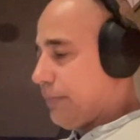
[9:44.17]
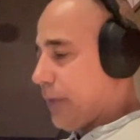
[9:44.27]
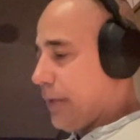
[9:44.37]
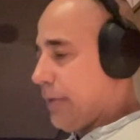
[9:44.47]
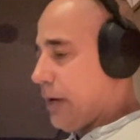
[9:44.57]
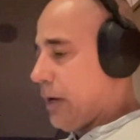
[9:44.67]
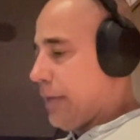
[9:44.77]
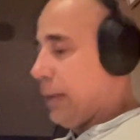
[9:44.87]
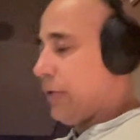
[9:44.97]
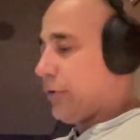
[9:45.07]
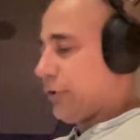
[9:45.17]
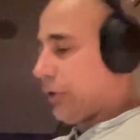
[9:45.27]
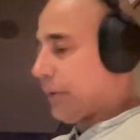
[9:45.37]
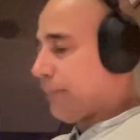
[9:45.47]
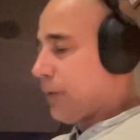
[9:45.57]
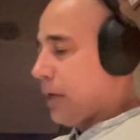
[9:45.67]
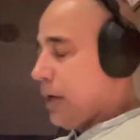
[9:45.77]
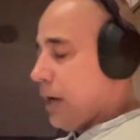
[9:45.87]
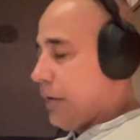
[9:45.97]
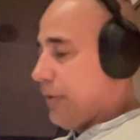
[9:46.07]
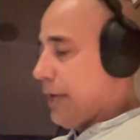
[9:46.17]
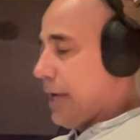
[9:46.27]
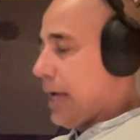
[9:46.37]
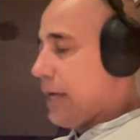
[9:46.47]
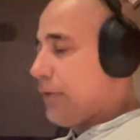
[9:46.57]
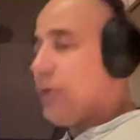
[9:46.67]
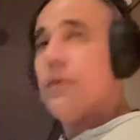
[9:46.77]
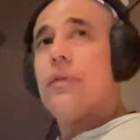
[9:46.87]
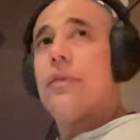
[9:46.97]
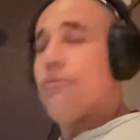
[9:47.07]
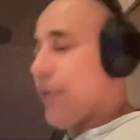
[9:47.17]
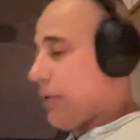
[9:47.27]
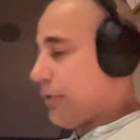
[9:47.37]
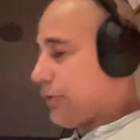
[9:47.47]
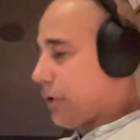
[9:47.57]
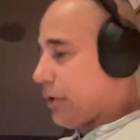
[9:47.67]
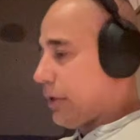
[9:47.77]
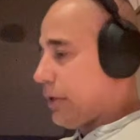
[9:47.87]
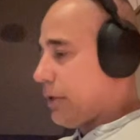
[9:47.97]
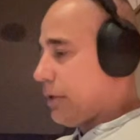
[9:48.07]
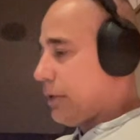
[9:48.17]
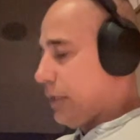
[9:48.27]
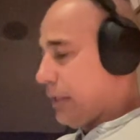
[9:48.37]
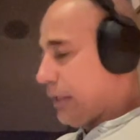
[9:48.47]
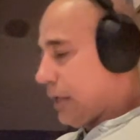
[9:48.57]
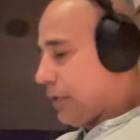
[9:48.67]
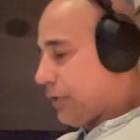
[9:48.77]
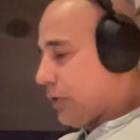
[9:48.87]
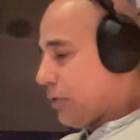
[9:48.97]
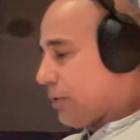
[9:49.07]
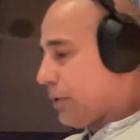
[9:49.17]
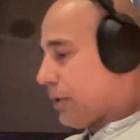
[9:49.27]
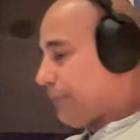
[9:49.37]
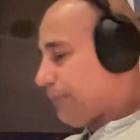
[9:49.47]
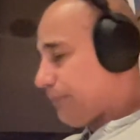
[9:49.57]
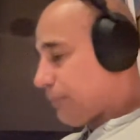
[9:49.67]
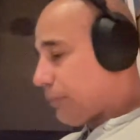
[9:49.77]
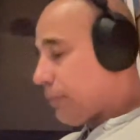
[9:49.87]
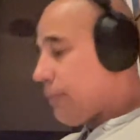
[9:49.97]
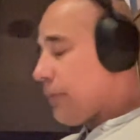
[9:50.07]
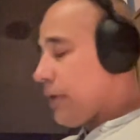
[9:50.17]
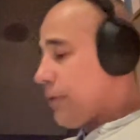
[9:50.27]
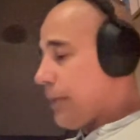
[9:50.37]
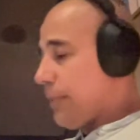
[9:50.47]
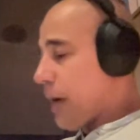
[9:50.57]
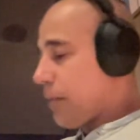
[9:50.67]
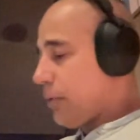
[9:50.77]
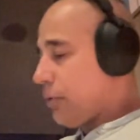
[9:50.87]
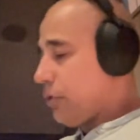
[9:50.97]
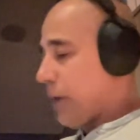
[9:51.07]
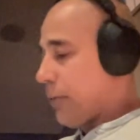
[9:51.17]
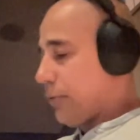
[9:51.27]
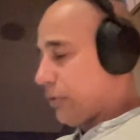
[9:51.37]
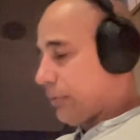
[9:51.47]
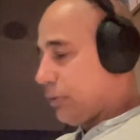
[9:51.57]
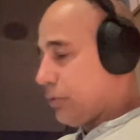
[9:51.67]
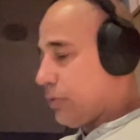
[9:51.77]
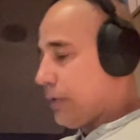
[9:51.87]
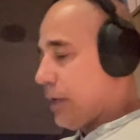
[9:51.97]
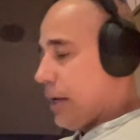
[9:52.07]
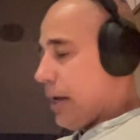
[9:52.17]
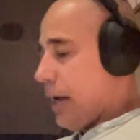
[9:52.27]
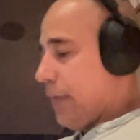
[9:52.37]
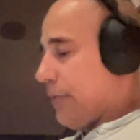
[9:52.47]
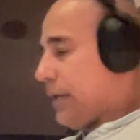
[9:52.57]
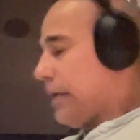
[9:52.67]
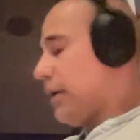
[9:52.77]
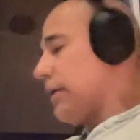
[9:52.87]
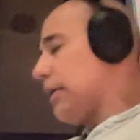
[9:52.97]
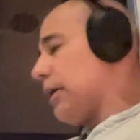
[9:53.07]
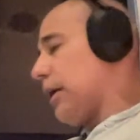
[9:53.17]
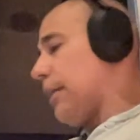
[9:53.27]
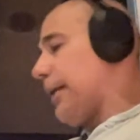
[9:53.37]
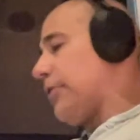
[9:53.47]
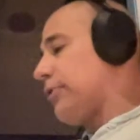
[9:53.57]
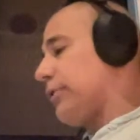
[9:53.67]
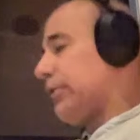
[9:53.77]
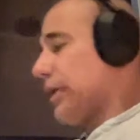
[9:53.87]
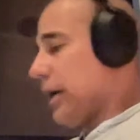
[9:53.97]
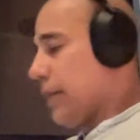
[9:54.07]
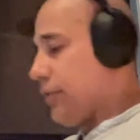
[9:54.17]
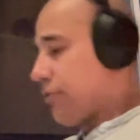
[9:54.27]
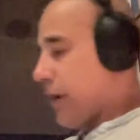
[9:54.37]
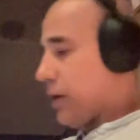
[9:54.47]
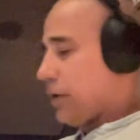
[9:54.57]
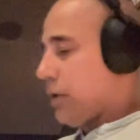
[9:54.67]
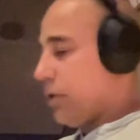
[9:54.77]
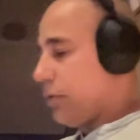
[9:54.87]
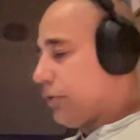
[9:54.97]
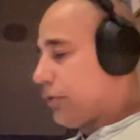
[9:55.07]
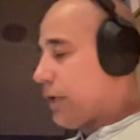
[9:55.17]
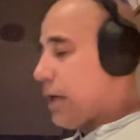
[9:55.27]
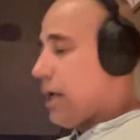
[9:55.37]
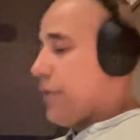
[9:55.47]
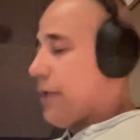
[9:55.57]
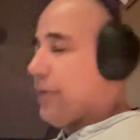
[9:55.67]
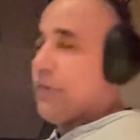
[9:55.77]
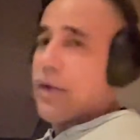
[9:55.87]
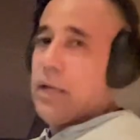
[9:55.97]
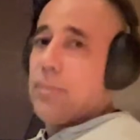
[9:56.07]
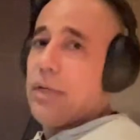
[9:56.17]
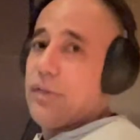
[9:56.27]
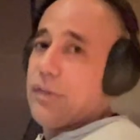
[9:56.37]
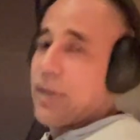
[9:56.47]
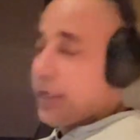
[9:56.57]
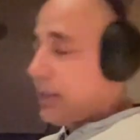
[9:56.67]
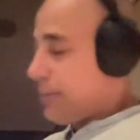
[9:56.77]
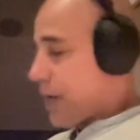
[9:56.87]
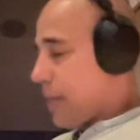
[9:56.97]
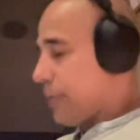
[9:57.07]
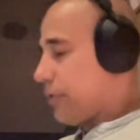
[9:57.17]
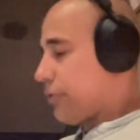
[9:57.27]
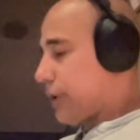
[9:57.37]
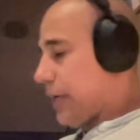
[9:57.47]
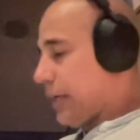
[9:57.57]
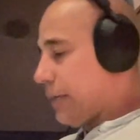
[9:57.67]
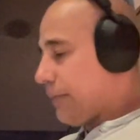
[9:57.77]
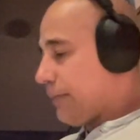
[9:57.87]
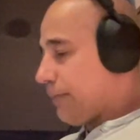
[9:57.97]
in the literature. On day 8, the ferret started eating on his own. The abdominal drain was removed, and the entrance site of the drain closed. They decided to place a second abdominal drain,